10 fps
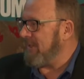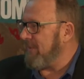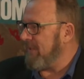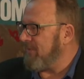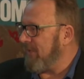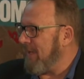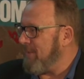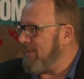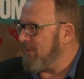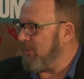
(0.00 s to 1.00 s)
so much for
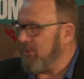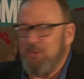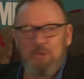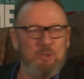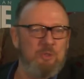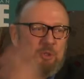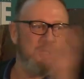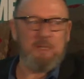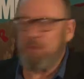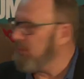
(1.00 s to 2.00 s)
coming to
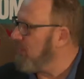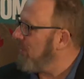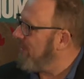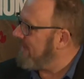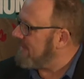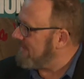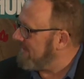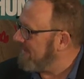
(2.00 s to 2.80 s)
chat to all of us